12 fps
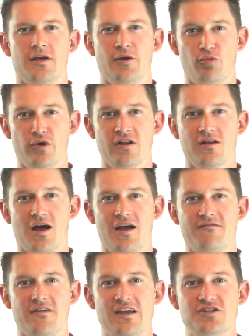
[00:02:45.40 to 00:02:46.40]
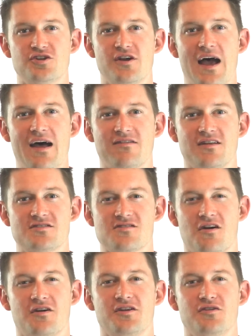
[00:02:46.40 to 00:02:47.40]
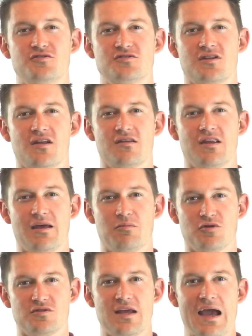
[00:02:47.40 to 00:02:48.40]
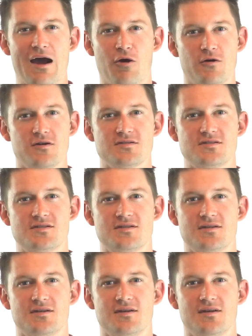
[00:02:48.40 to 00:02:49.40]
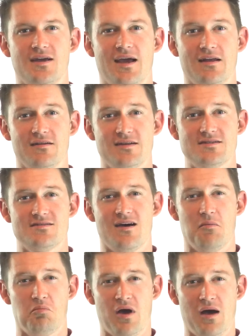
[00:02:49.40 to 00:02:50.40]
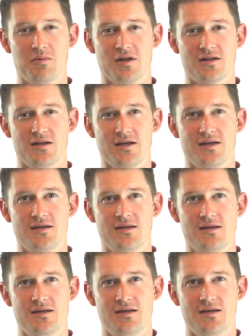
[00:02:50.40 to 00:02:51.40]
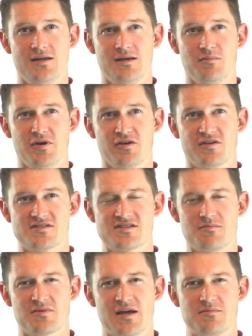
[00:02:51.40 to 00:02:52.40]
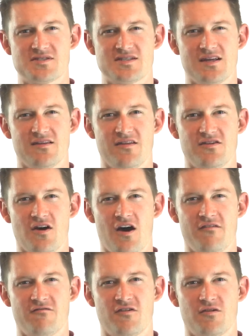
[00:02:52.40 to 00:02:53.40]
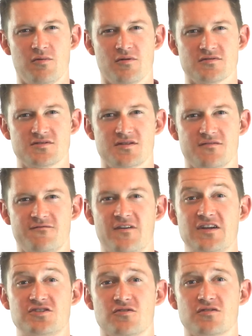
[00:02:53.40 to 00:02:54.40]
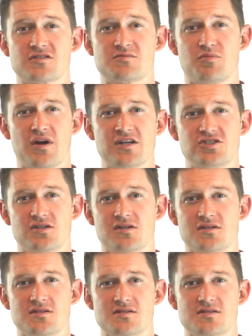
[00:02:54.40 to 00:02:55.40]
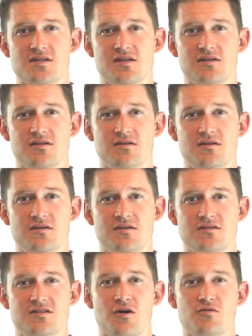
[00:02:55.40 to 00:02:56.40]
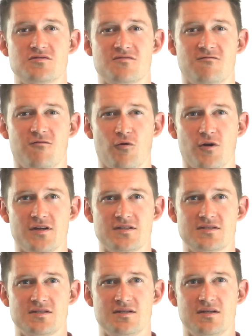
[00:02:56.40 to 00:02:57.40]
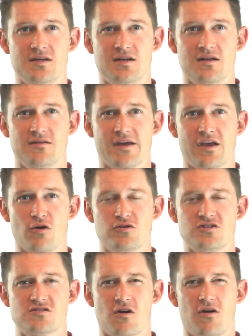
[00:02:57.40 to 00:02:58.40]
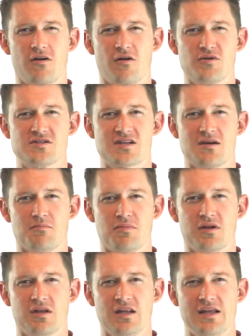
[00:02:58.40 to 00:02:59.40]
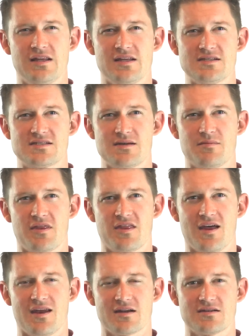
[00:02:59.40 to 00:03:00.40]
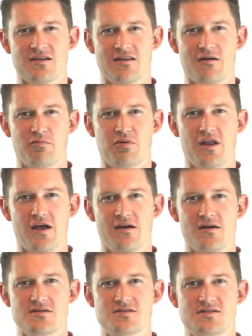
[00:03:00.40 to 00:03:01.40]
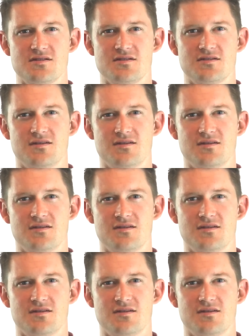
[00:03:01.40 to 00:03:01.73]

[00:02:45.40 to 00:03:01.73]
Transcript: In real life, injured athletes aren't usually labeled cowards, at least not publicly. But you can sometimes see in the nonverbals, the facial expressions, and tones of voice that coaches aren't always completely sympathetic to their players.